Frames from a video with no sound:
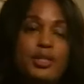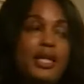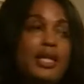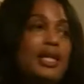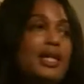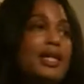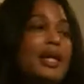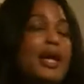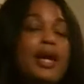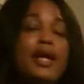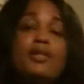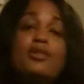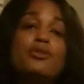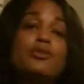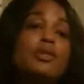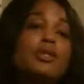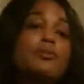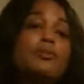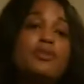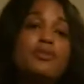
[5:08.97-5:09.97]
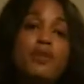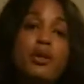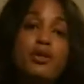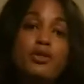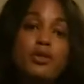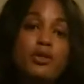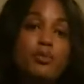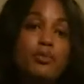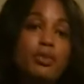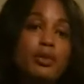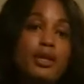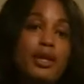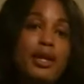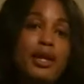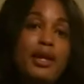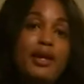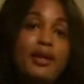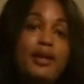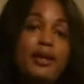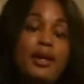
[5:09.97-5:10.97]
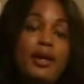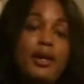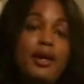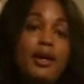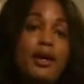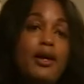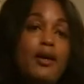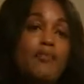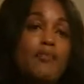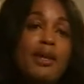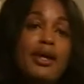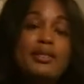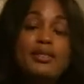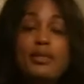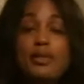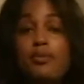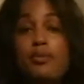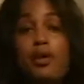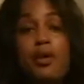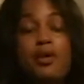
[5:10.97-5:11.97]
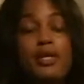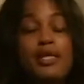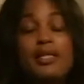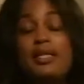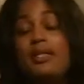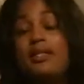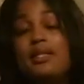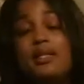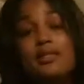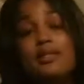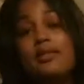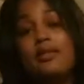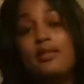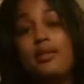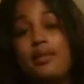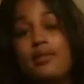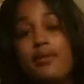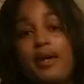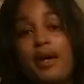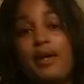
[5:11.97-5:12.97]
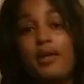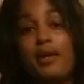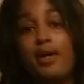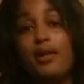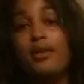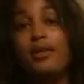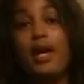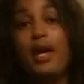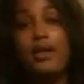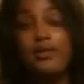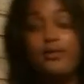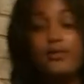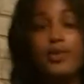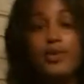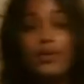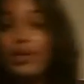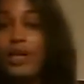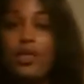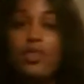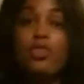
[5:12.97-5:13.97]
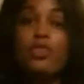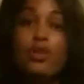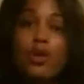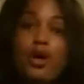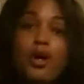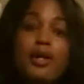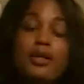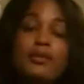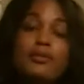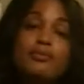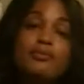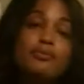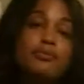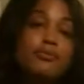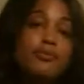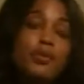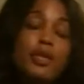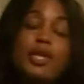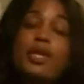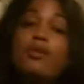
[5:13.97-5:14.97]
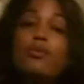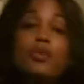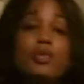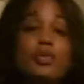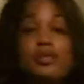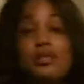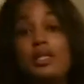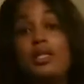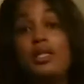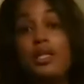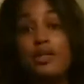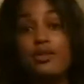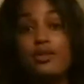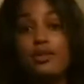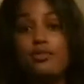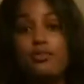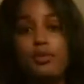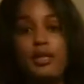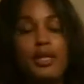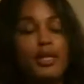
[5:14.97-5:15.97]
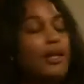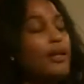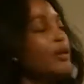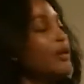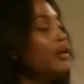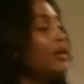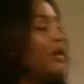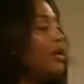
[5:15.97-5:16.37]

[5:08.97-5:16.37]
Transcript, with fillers: He had dreams of also playing uh, basketball. He didn't get to live out a lot of who he thought he was sent here to be.